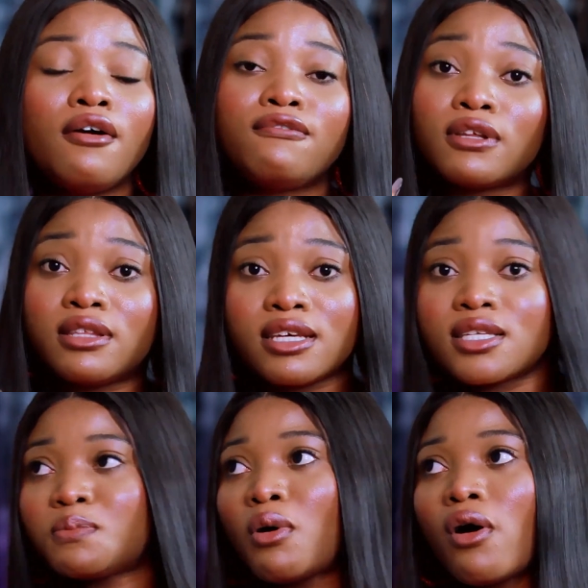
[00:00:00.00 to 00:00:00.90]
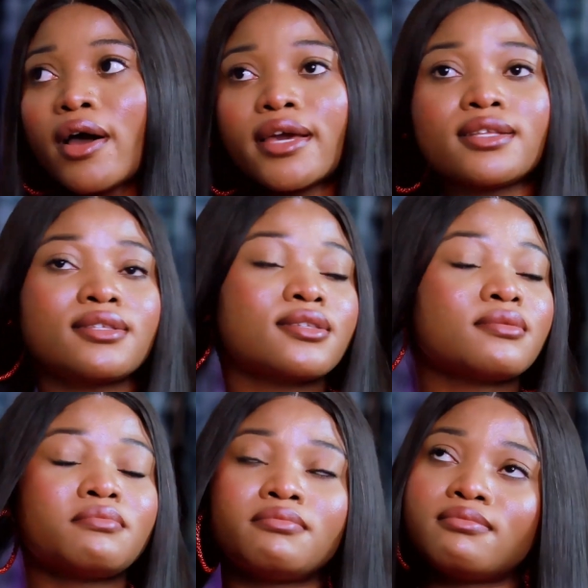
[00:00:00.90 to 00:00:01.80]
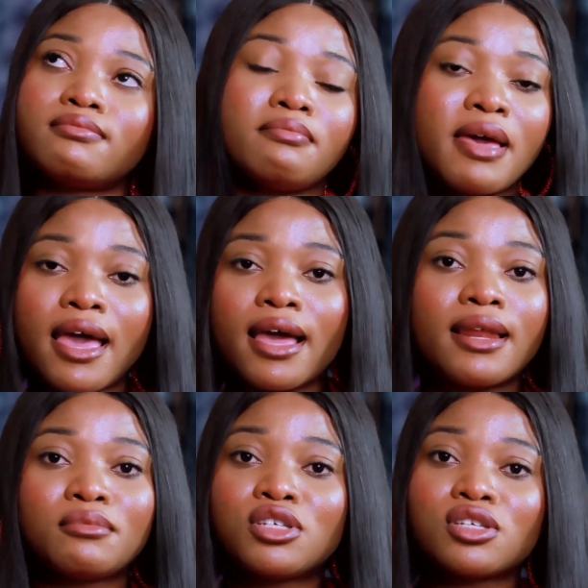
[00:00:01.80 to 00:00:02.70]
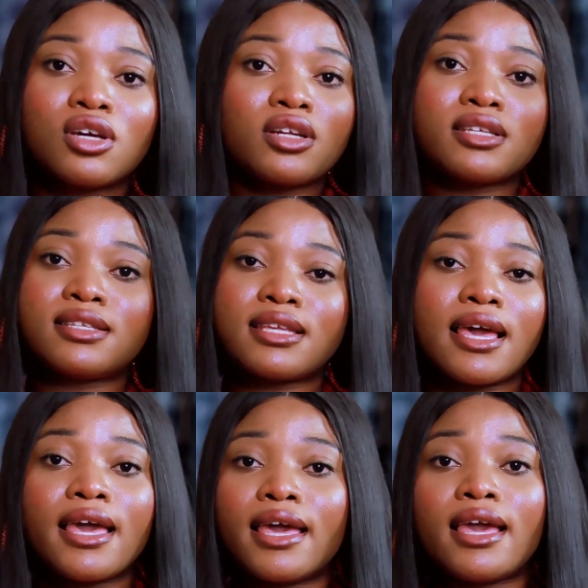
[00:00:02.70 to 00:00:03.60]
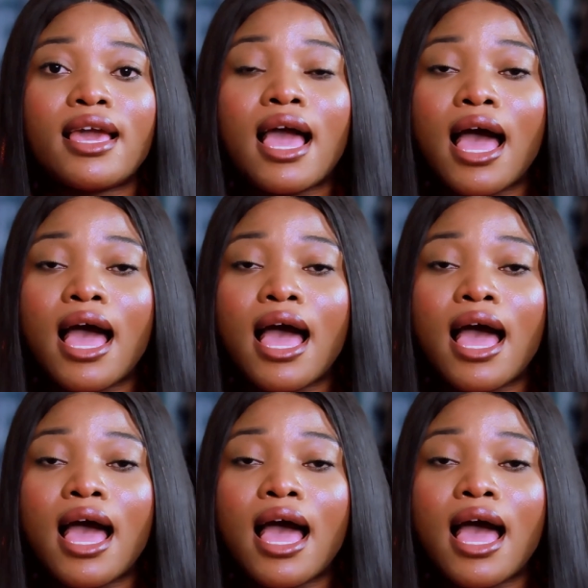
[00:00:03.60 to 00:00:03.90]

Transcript: For these points, man, I'm just gonna say